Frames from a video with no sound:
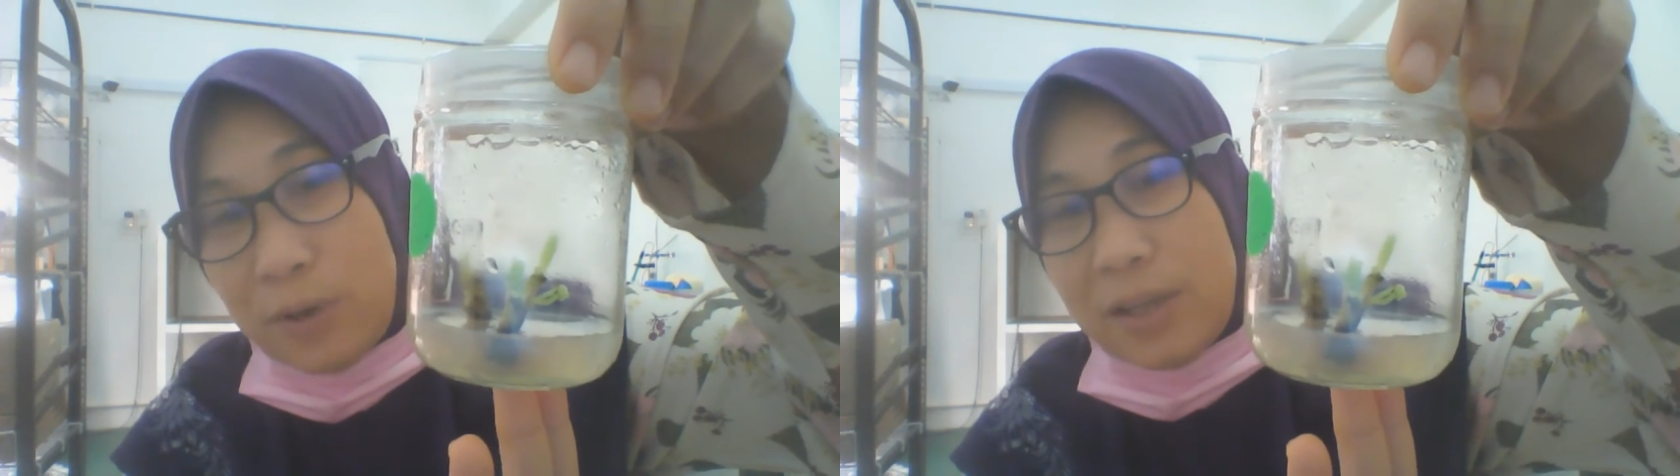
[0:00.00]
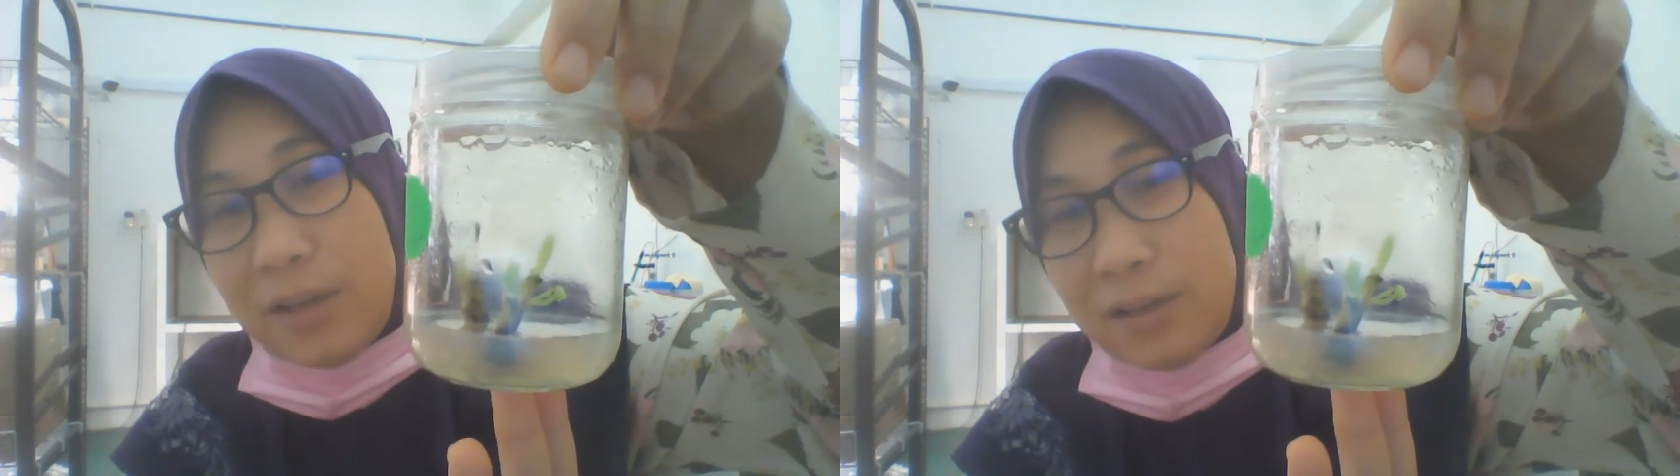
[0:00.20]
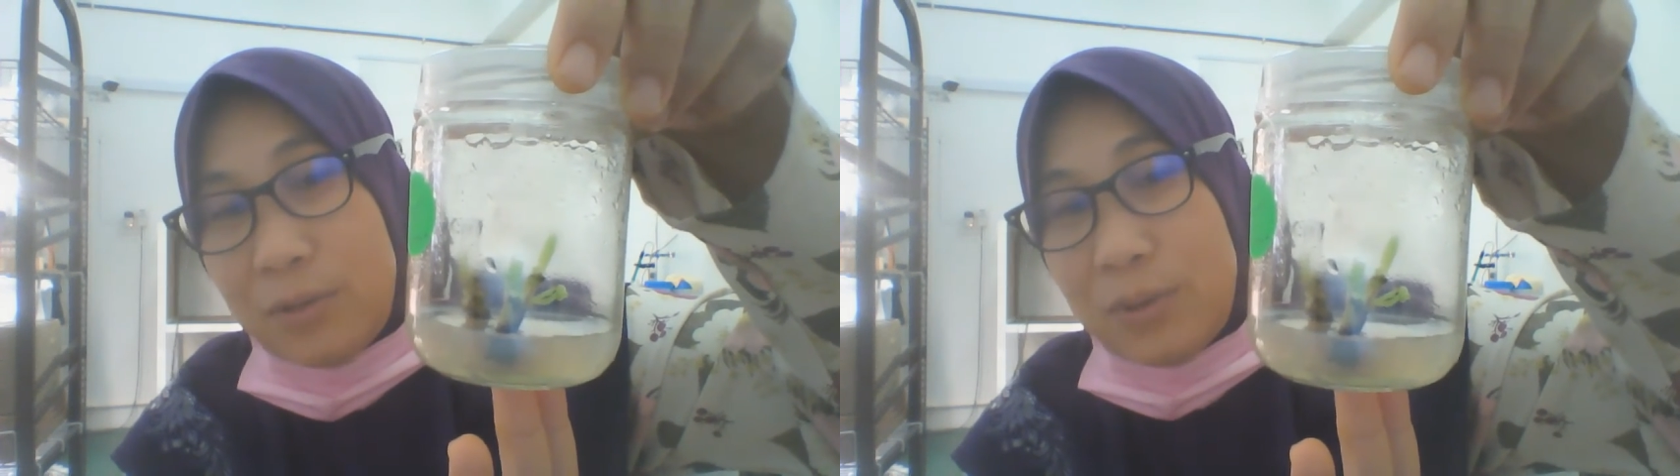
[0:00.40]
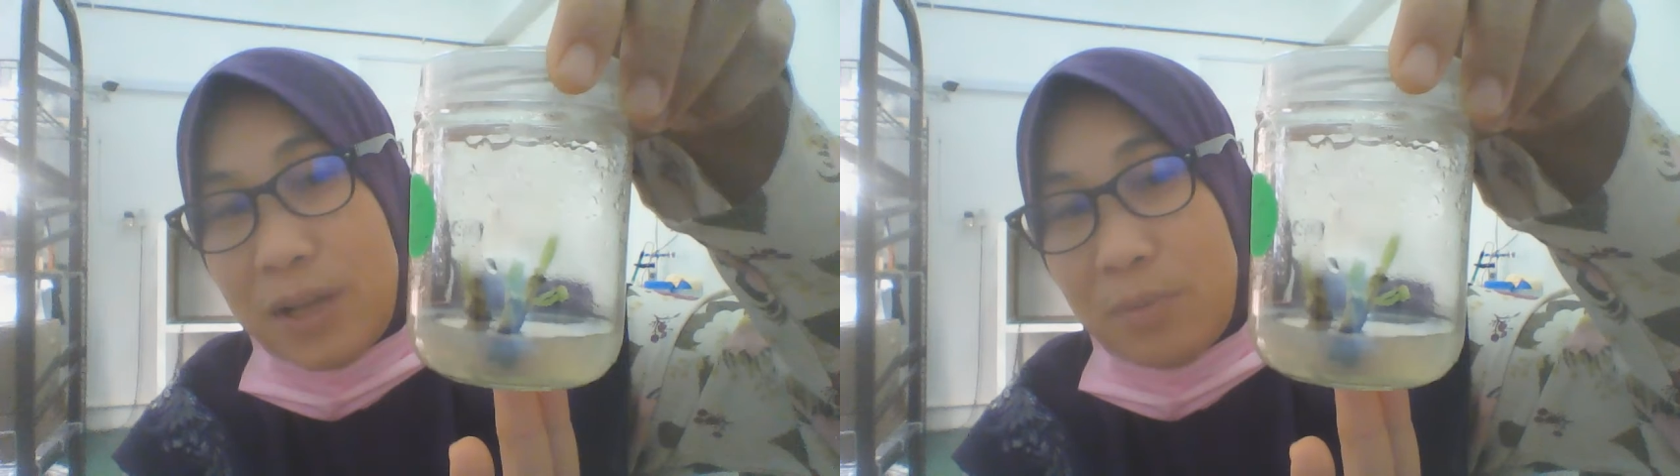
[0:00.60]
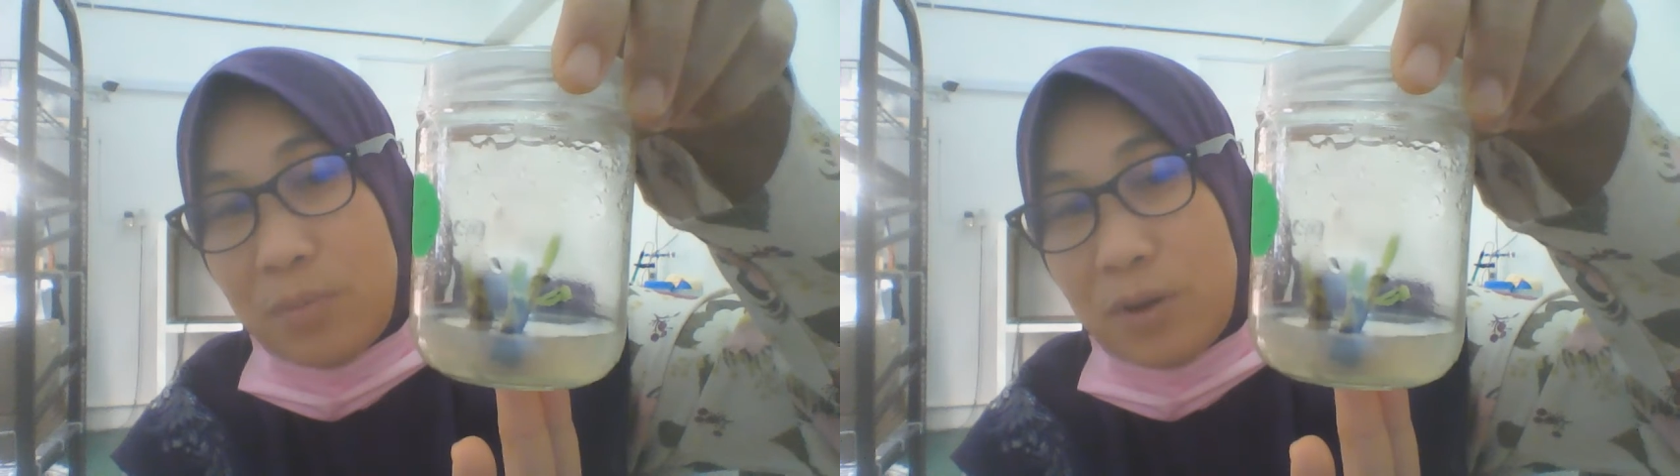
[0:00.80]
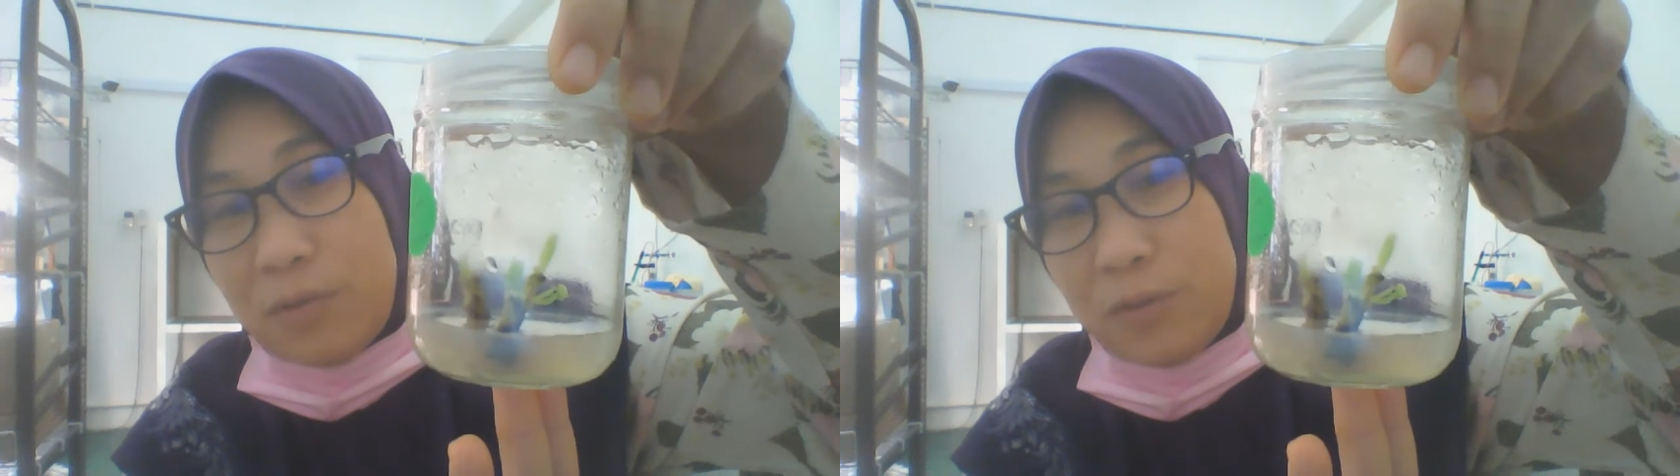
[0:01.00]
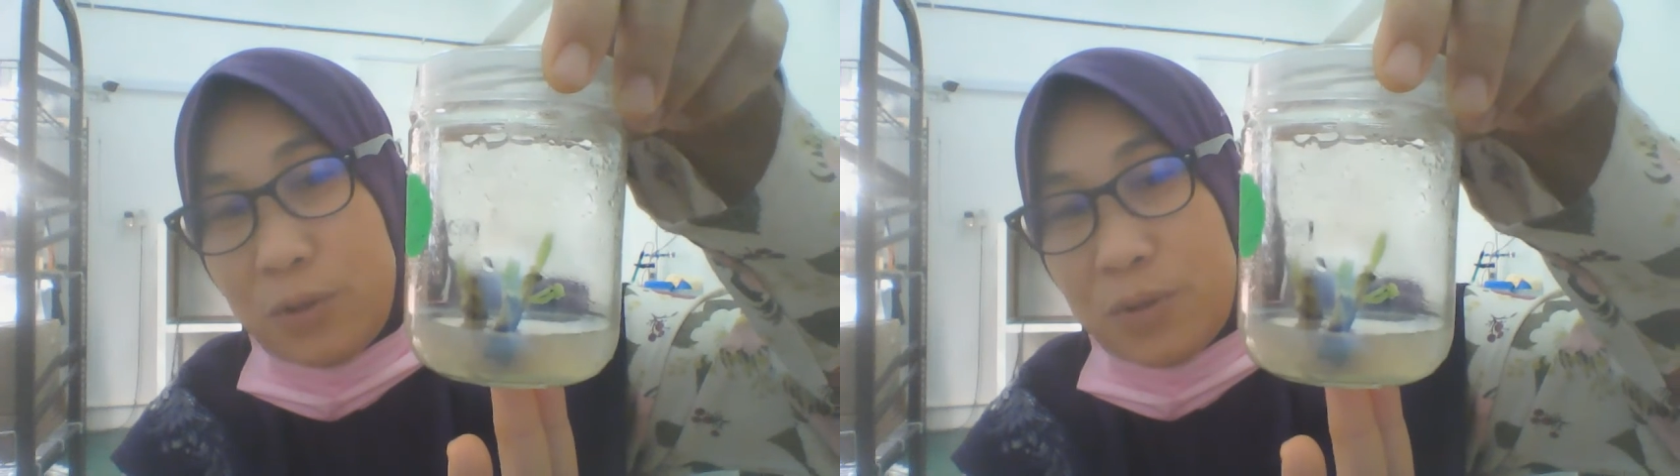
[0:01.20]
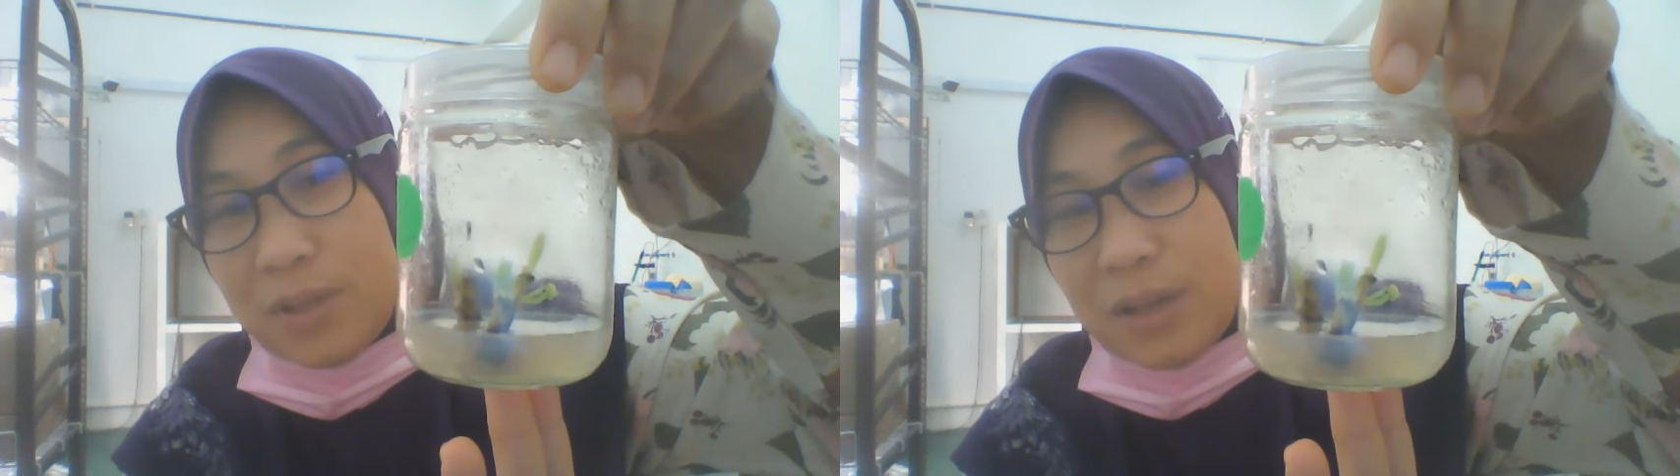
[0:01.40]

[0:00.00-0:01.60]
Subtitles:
a good number of shoot